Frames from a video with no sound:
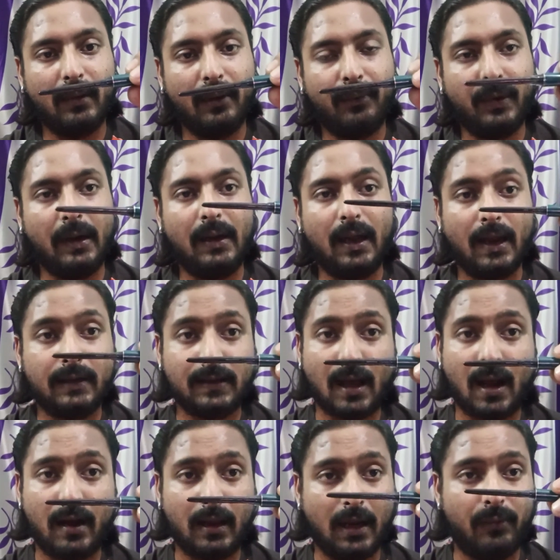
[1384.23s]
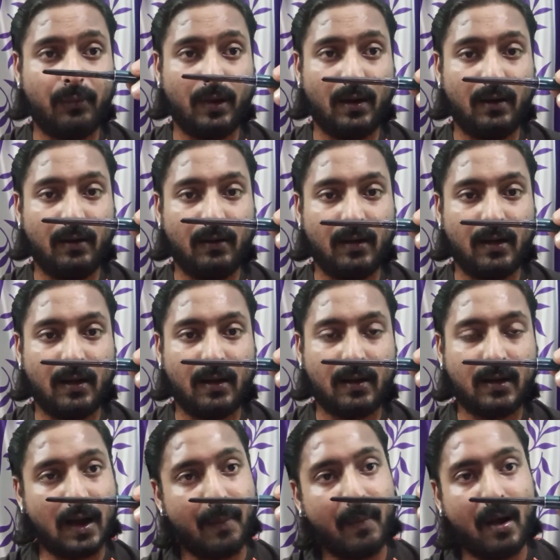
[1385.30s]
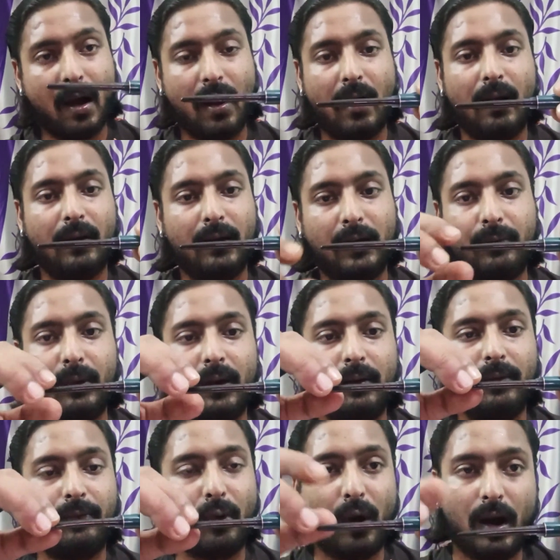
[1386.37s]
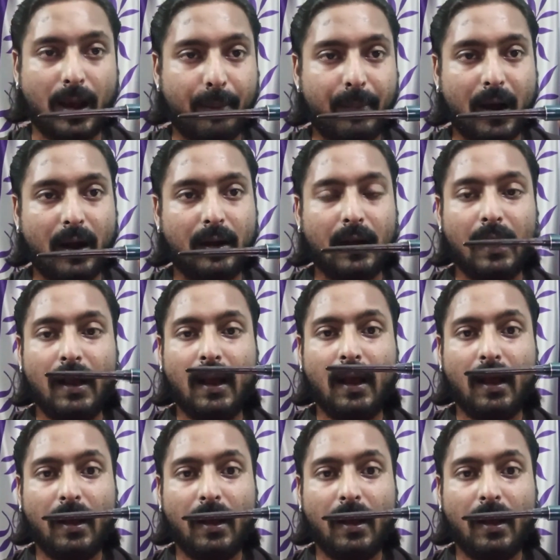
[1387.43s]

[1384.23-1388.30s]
if it gets hard, it will it will fall apart.